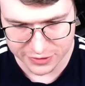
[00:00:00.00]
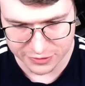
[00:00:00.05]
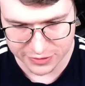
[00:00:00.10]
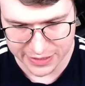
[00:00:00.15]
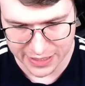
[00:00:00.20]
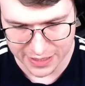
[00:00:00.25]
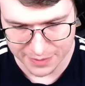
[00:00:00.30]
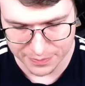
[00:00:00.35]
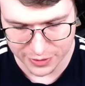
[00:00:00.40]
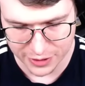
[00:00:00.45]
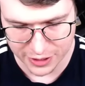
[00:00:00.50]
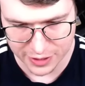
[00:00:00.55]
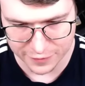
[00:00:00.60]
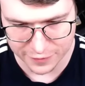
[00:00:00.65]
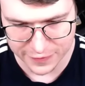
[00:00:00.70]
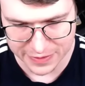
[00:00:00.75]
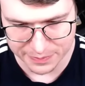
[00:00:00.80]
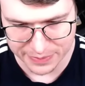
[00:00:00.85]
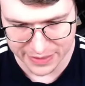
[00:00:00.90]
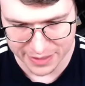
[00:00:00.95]
Yeah,
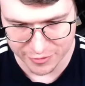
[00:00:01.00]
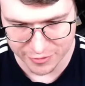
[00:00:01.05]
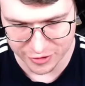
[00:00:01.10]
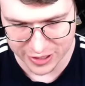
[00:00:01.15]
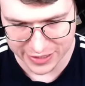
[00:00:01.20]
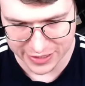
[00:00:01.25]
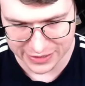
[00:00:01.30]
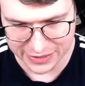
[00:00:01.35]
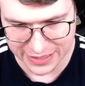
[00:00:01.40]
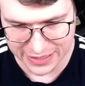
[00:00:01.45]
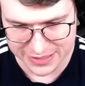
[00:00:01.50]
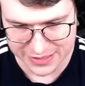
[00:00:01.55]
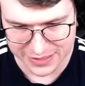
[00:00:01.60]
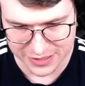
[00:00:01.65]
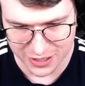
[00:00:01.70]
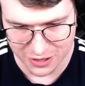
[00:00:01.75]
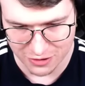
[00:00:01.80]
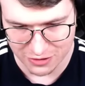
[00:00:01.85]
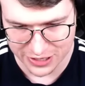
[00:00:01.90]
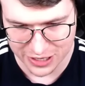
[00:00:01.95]
perfect Baby Dang. Let's
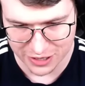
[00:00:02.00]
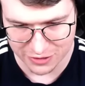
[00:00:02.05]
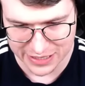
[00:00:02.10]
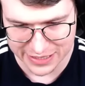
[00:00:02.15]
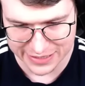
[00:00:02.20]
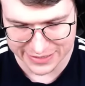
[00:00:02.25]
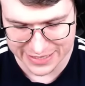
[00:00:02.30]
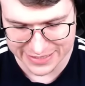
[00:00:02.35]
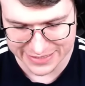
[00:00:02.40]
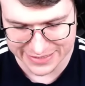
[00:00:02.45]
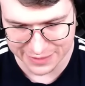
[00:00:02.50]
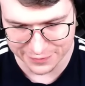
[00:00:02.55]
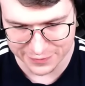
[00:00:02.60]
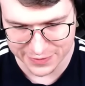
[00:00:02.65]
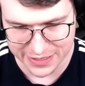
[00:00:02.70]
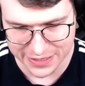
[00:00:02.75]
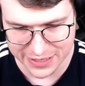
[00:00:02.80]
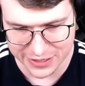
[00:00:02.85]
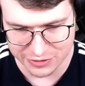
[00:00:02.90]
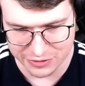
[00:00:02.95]
go. And now, like, there's nothing he
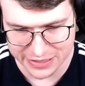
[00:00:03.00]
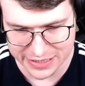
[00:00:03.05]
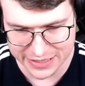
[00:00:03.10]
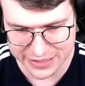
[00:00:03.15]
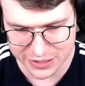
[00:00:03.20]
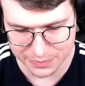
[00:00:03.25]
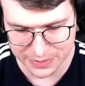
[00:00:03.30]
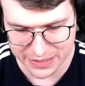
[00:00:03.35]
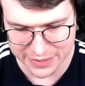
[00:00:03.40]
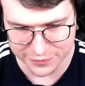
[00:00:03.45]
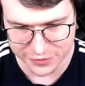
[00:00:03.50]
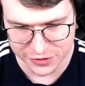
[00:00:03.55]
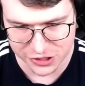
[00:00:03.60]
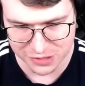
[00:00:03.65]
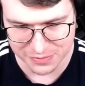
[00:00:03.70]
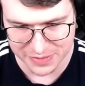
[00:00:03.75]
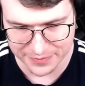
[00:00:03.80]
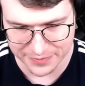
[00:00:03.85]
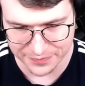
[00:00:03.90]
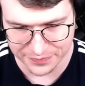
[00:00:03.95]
can do. He needs to play
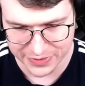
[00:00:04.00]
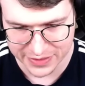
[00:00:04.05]
Fisherman.